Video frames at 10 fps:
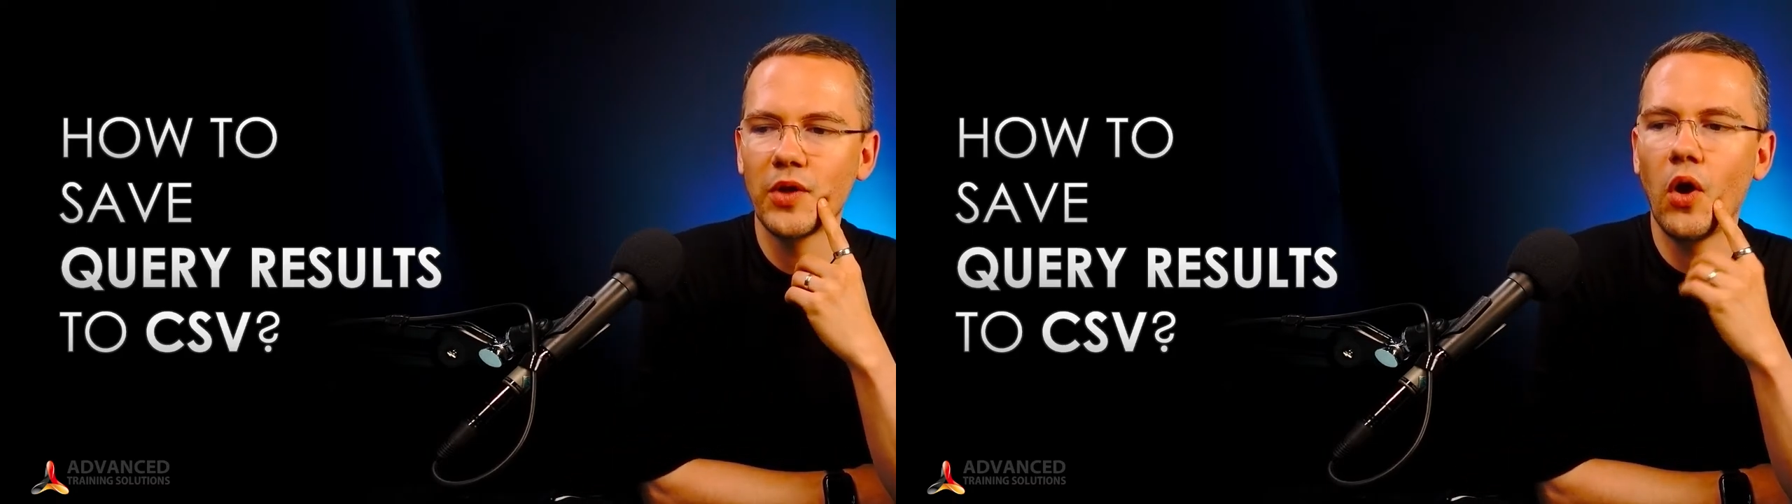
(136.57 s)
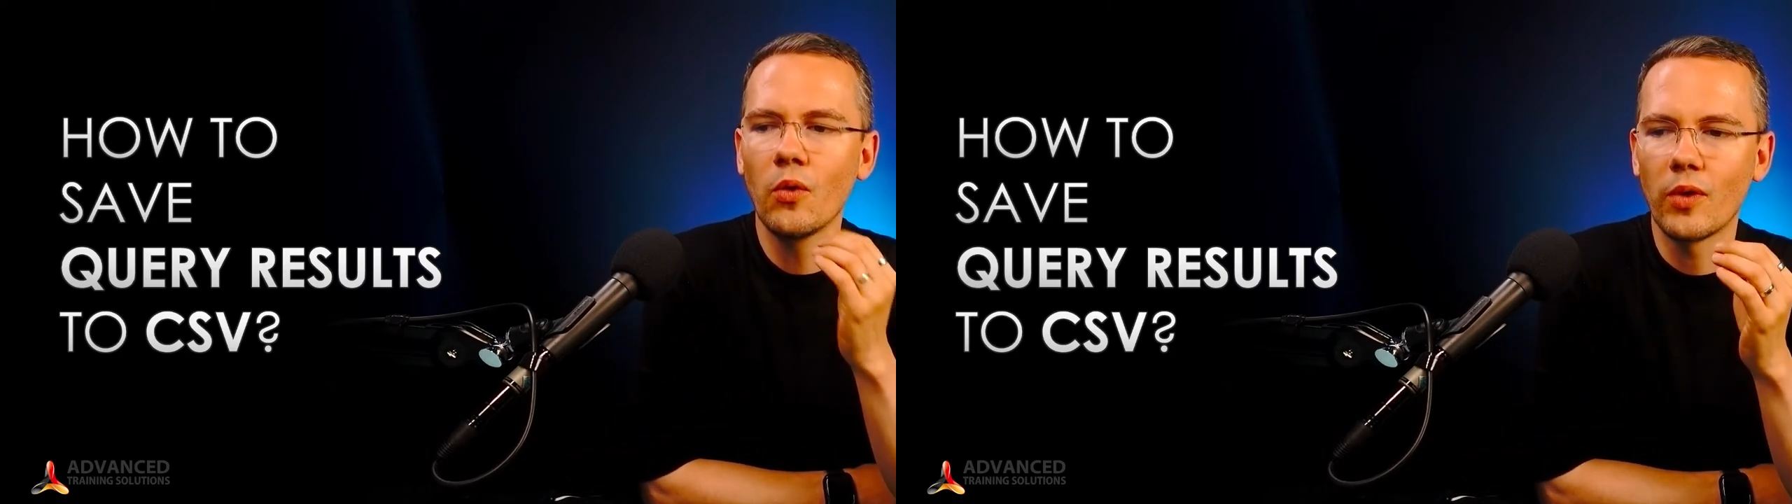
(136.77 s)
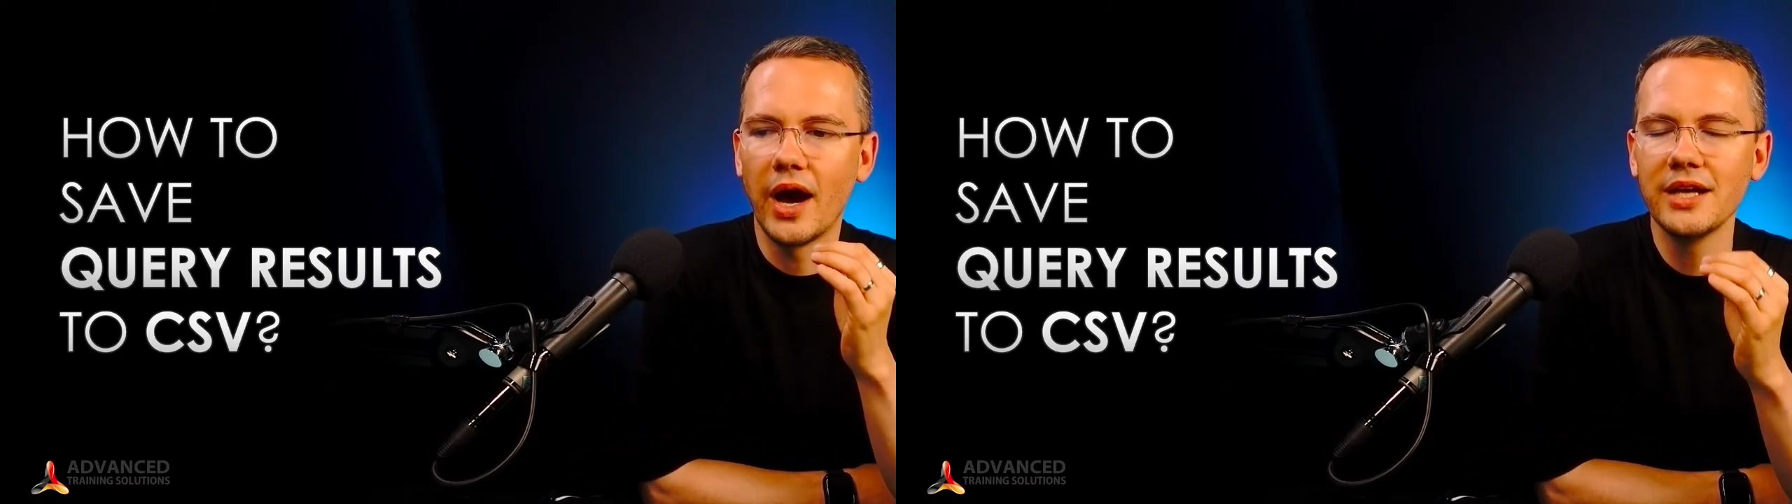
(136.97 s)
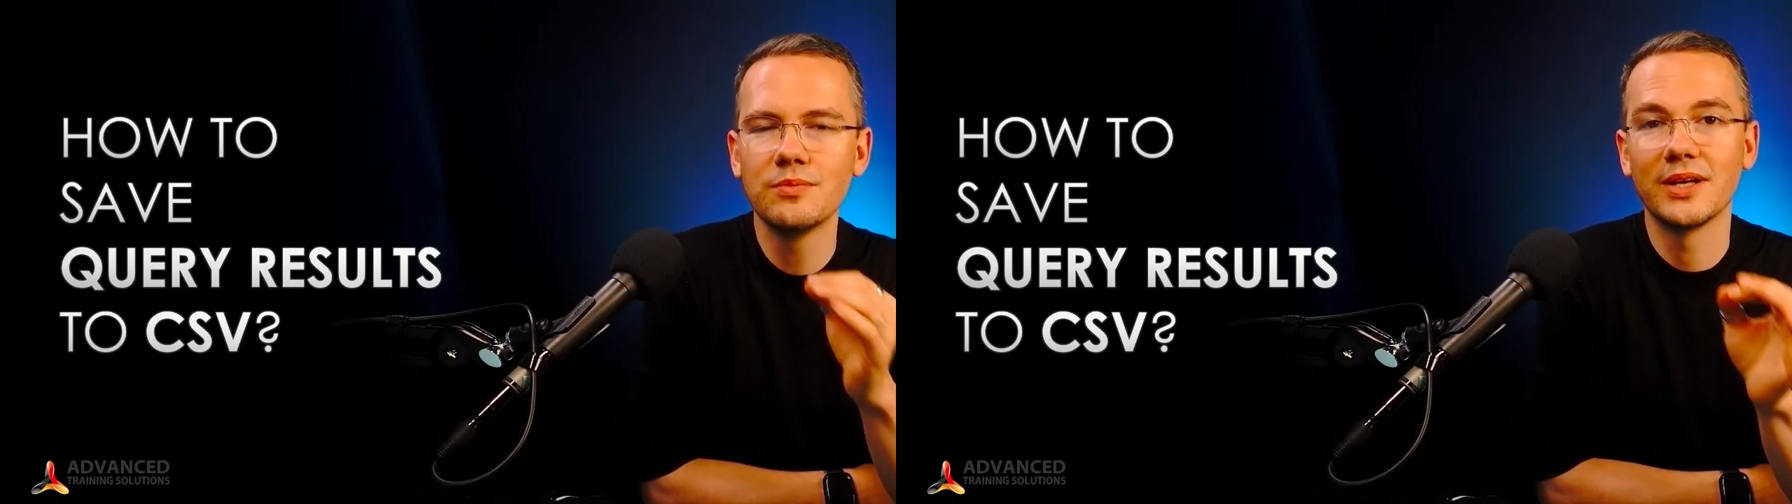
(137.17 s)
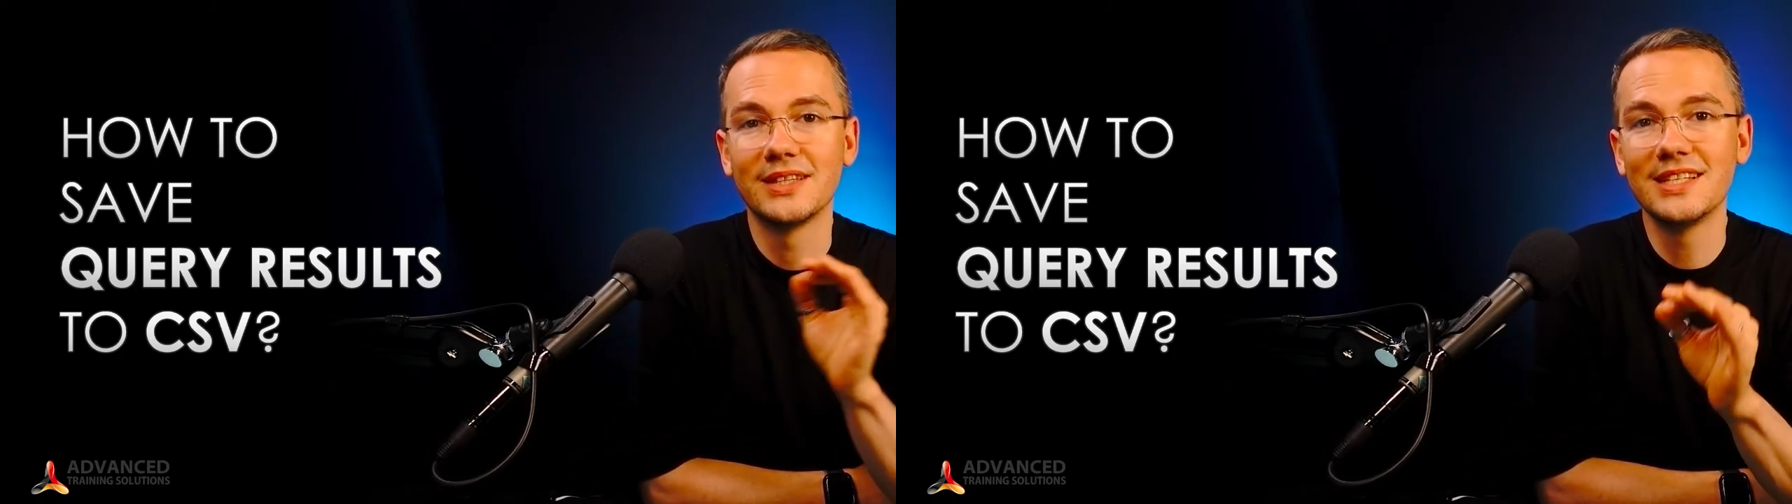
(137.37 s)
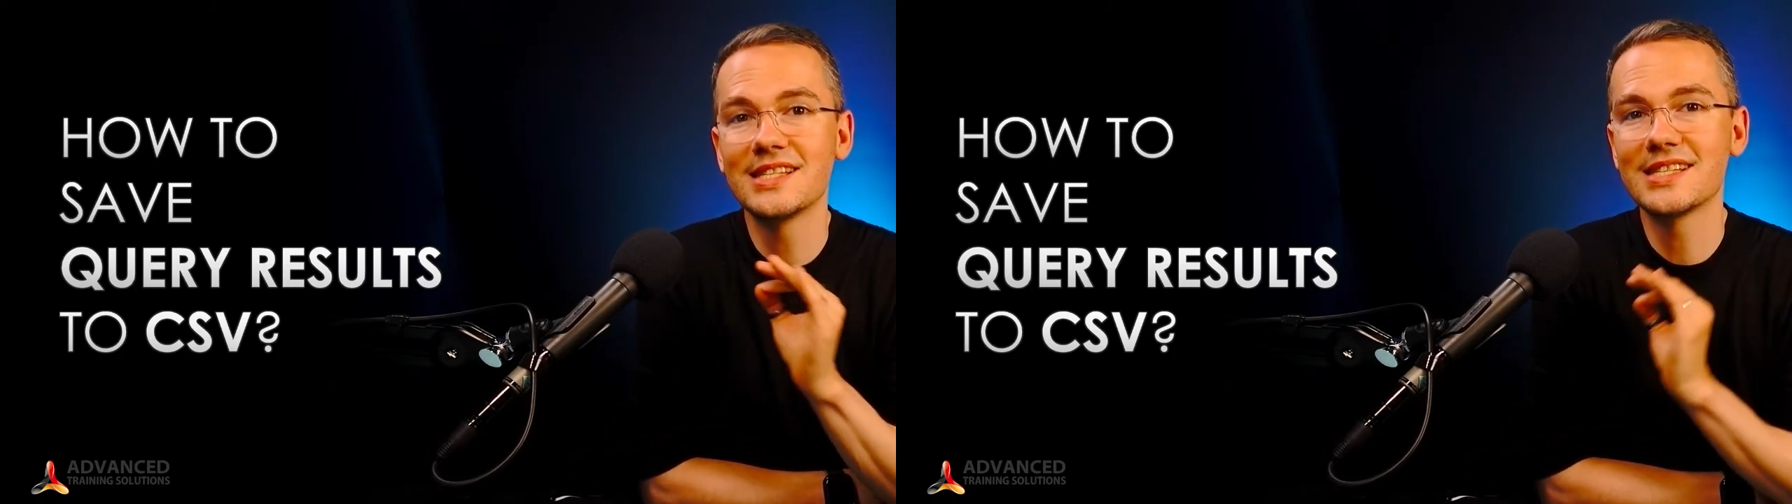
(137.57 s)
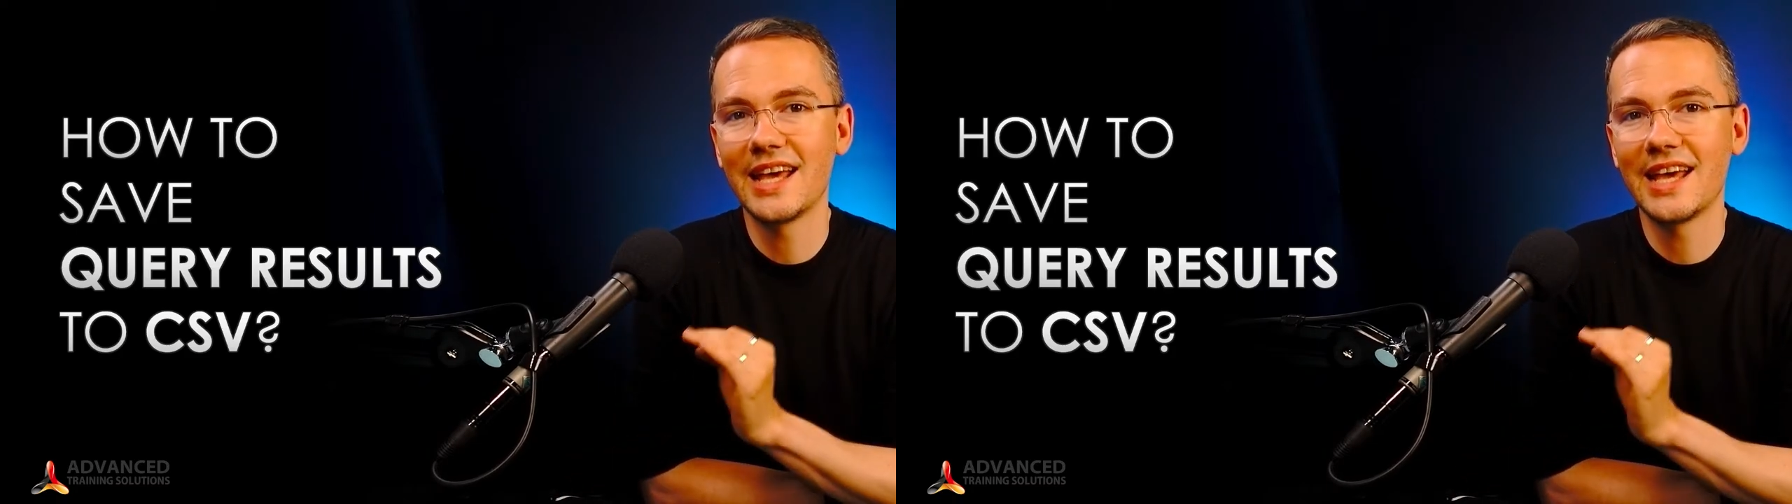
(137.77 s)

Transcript: all right, but this is